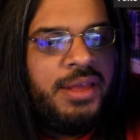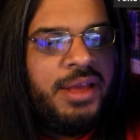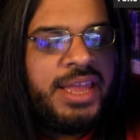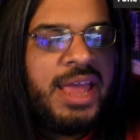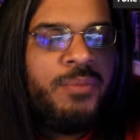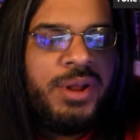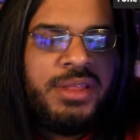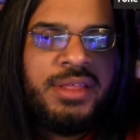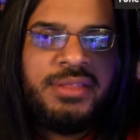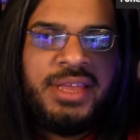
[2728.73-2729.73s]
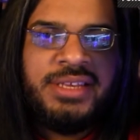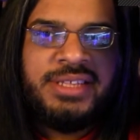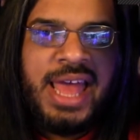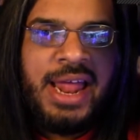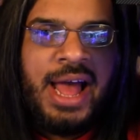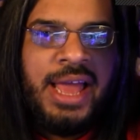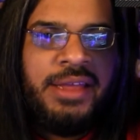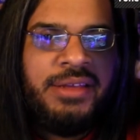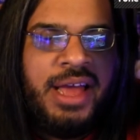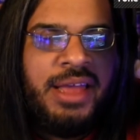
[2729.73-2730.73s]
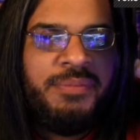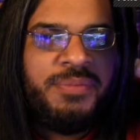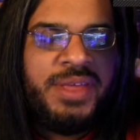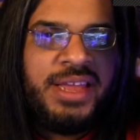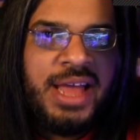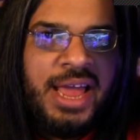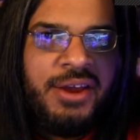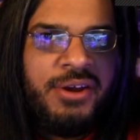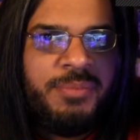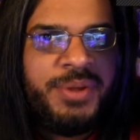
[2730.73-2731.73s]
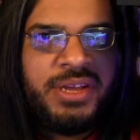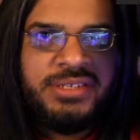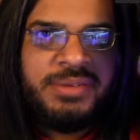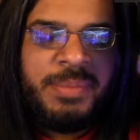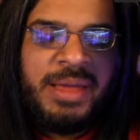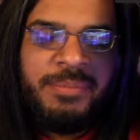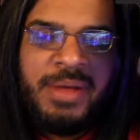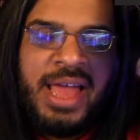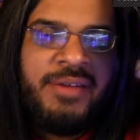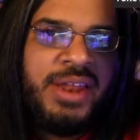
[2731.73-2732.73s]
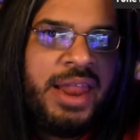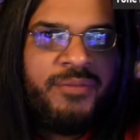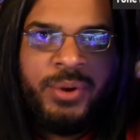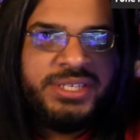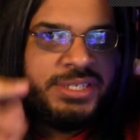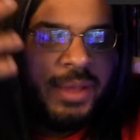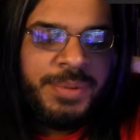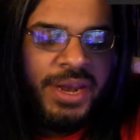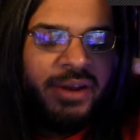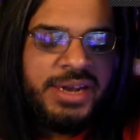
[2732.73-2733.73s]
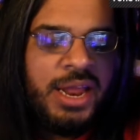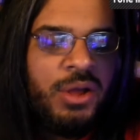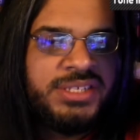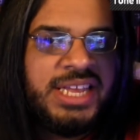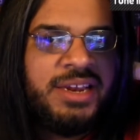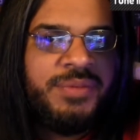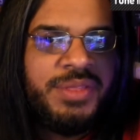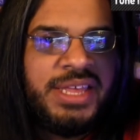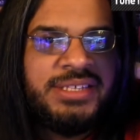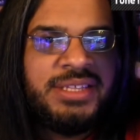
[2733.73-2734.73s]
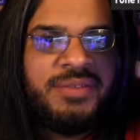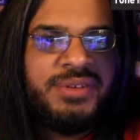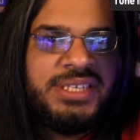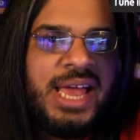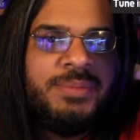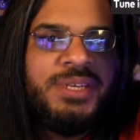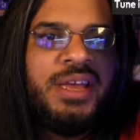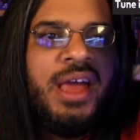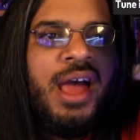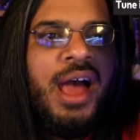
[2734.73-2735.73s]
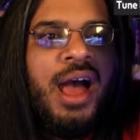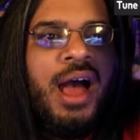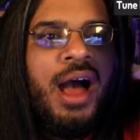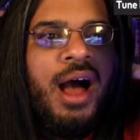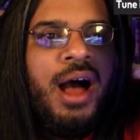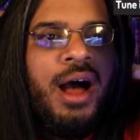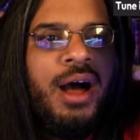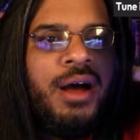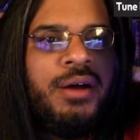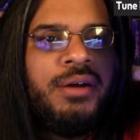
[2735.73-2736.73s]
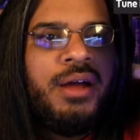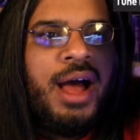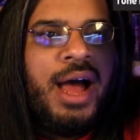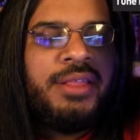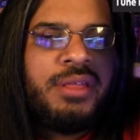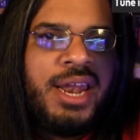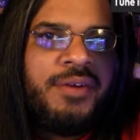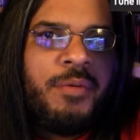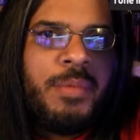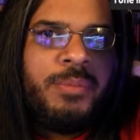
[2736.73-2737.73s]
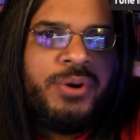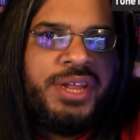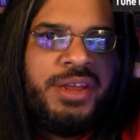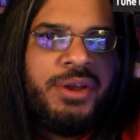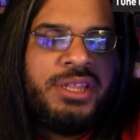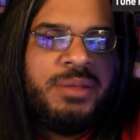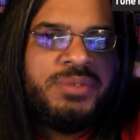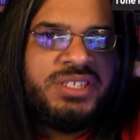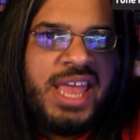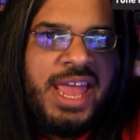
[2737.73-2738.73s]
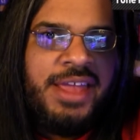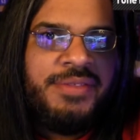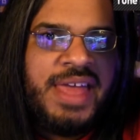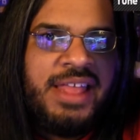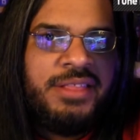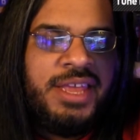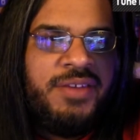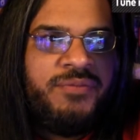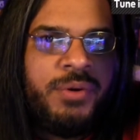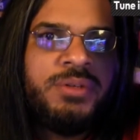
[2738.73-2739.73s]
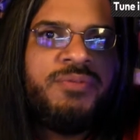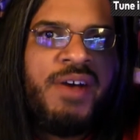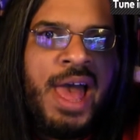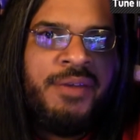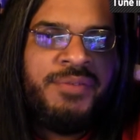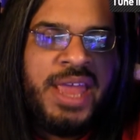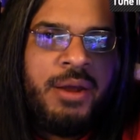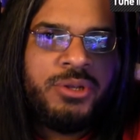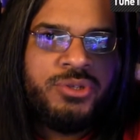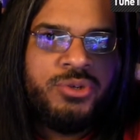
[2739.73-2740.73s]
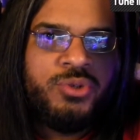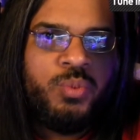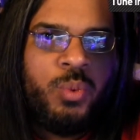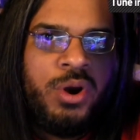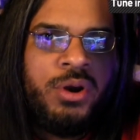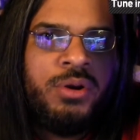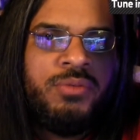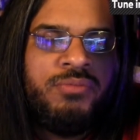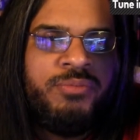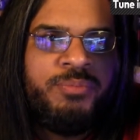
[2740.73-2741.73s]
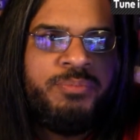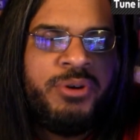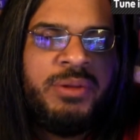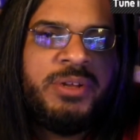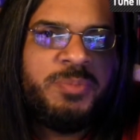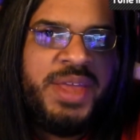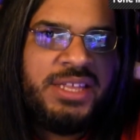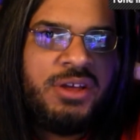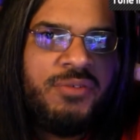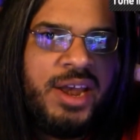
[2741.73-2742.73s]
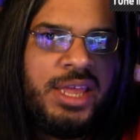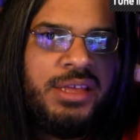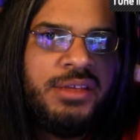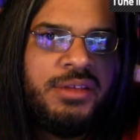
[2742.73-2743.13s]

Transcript: again, one of the things that I think I heard, because I have a lot of voices up in here and they all say different things at different times. I thought I remembered hearing them say that the first 5 characters were pretty much picked already.